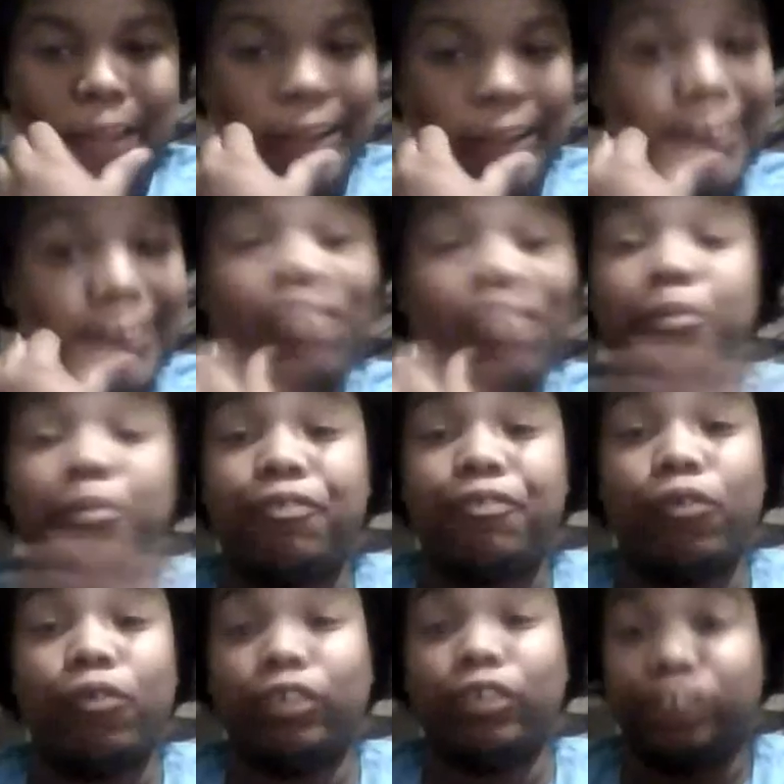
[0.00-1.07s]
And this is
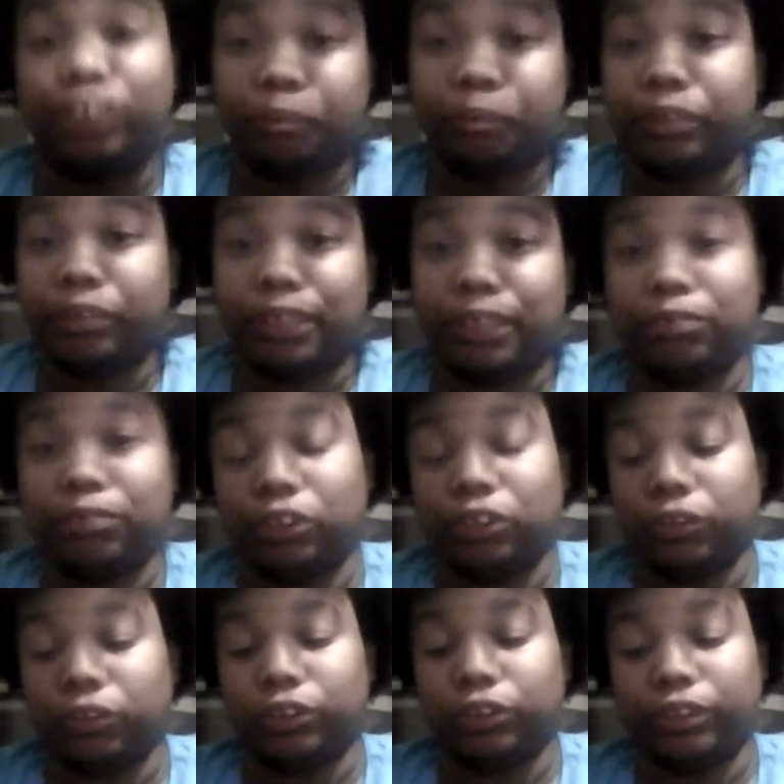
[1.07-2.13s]
before she puts up the
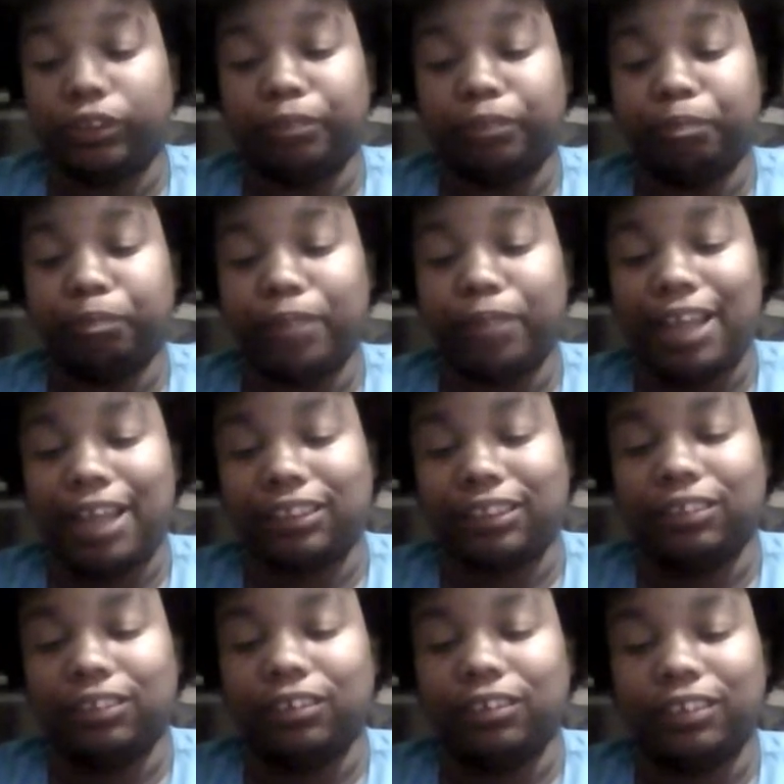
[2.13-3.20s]
sword, so it adds
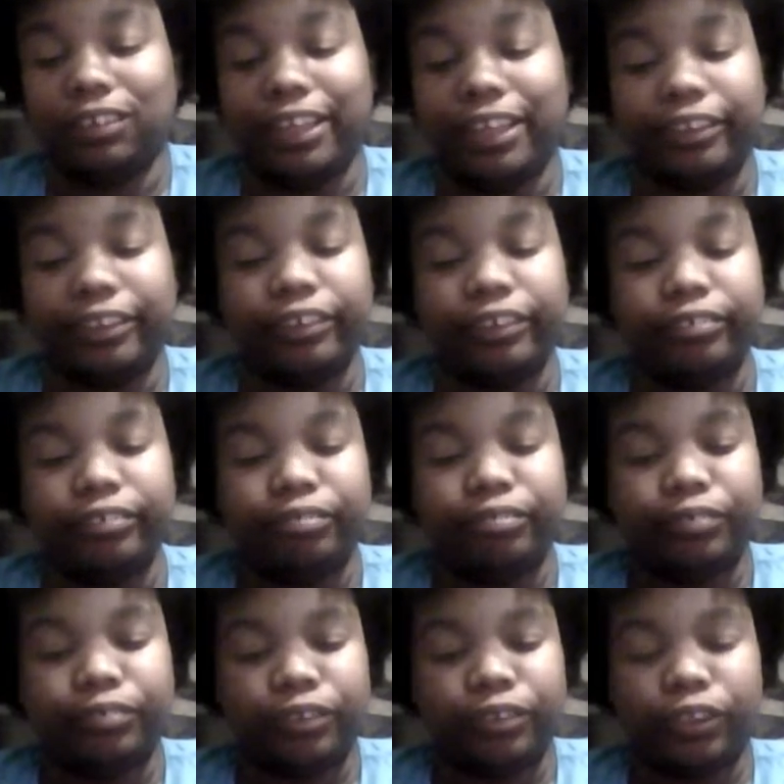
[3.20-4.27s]
another layer
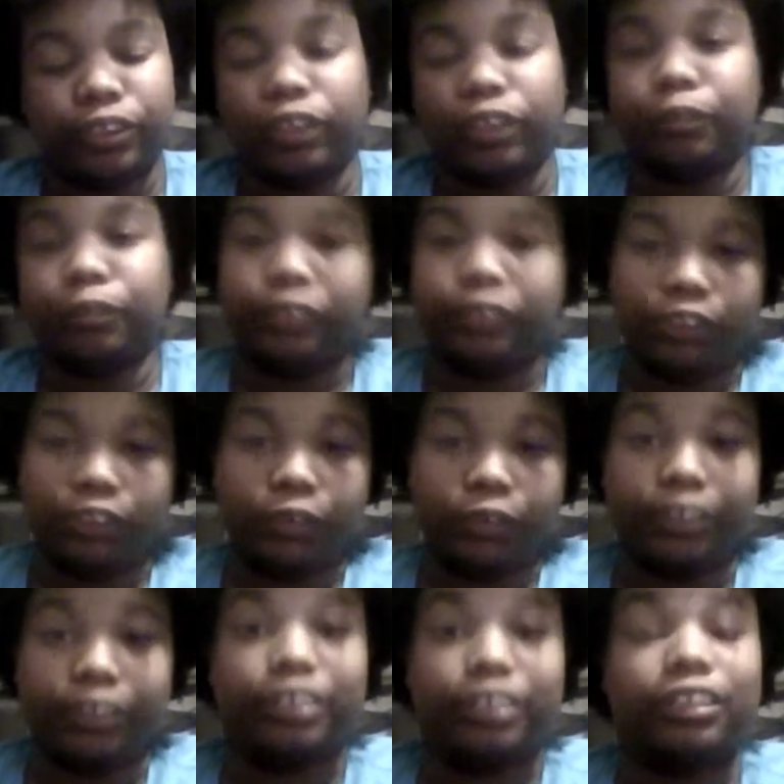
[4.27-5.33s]
to her with the
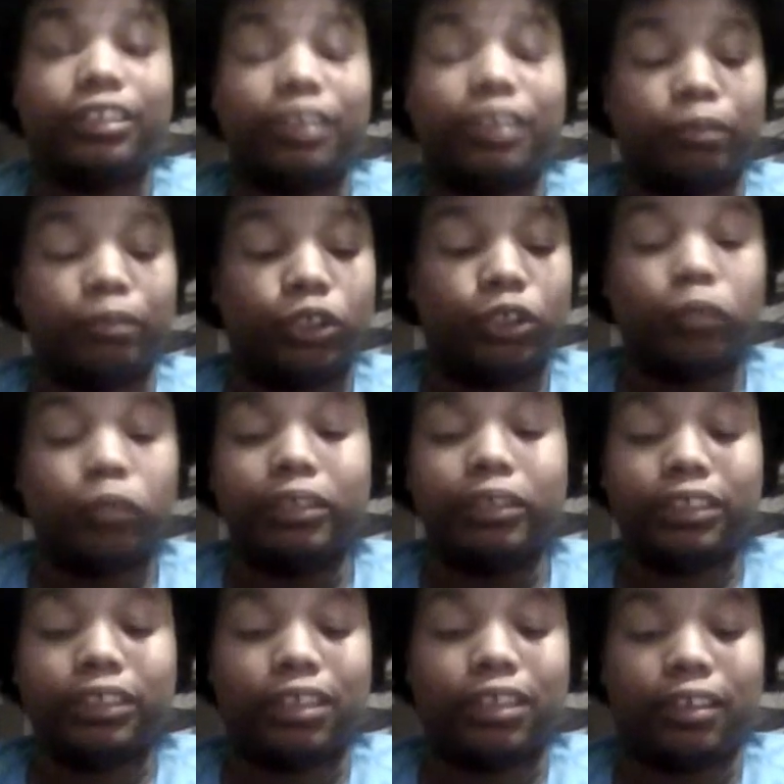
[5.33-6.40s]
sword. And this is, I'm assuming
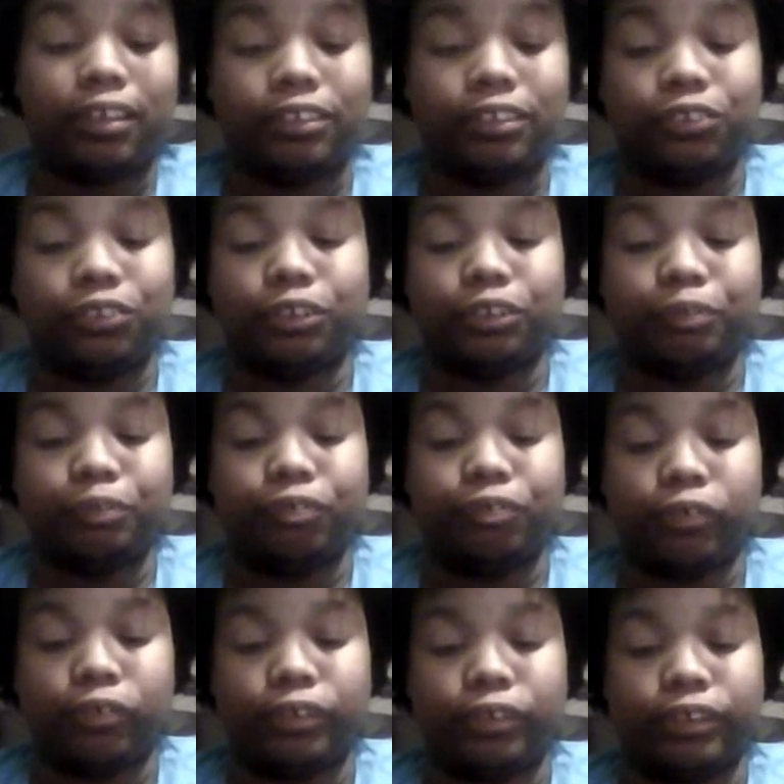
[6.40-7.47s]
this this was
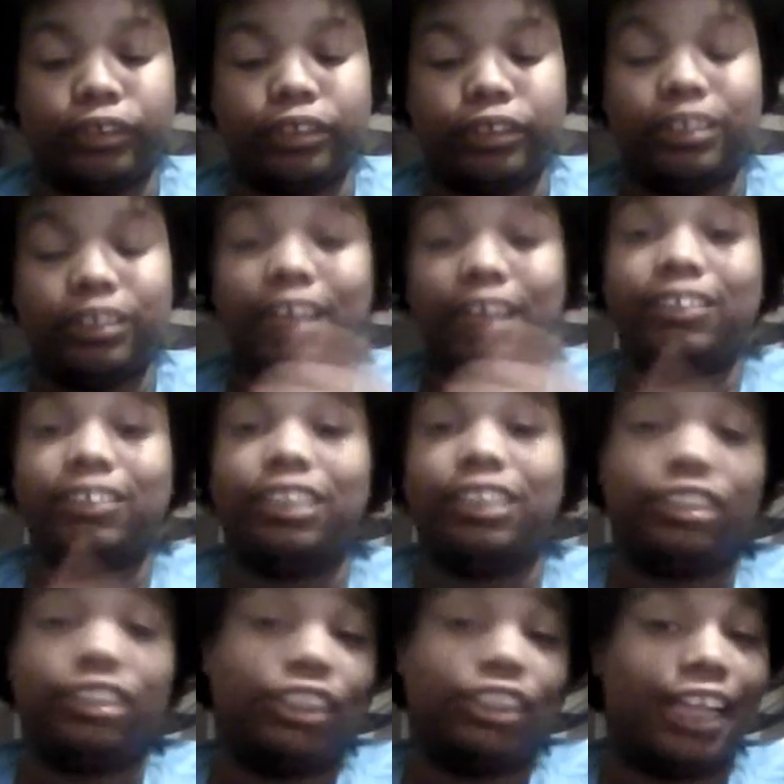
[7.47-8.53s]
before the
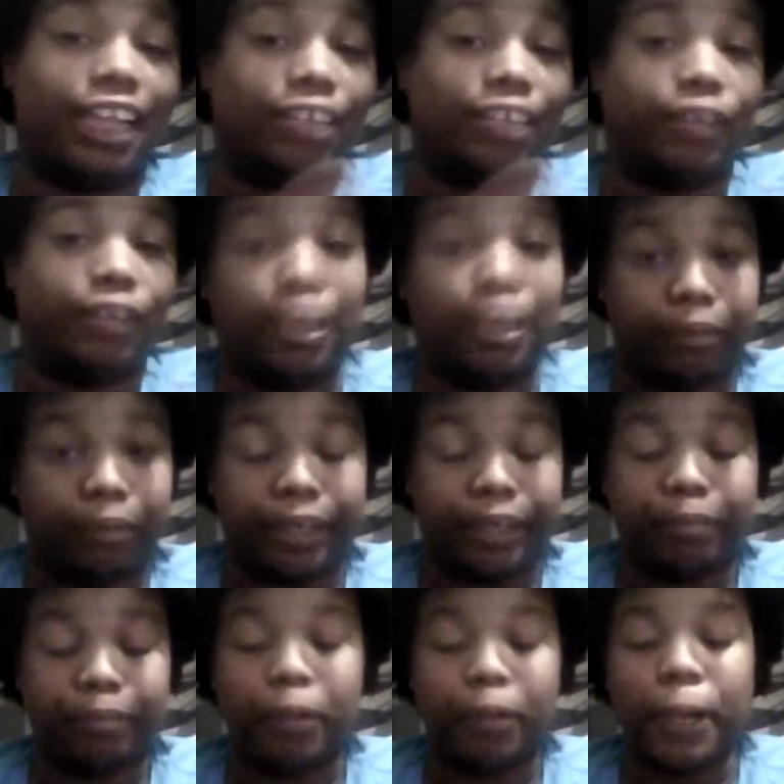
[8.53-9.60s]
conversation she has with
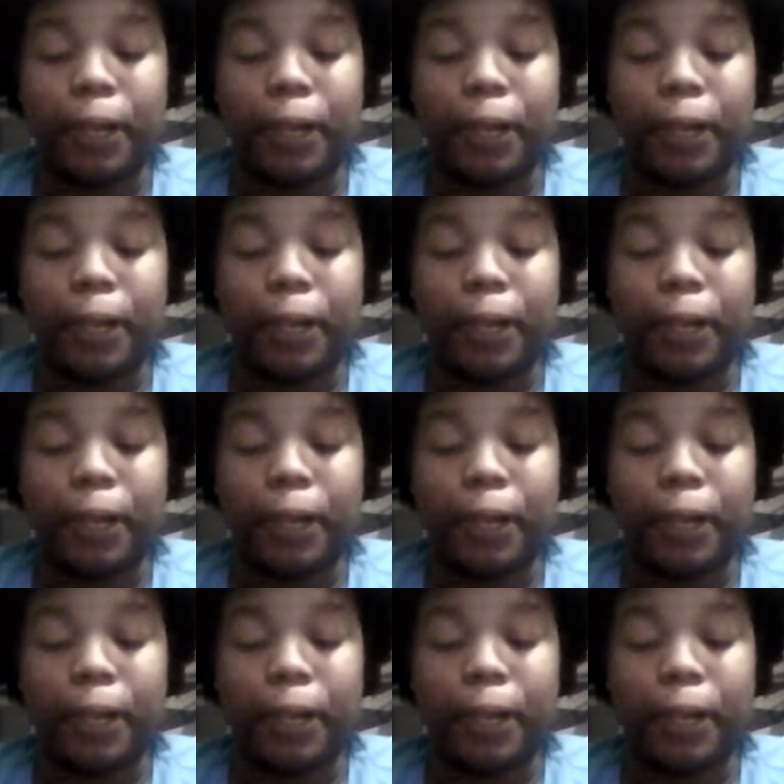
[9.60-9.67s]
Abraham.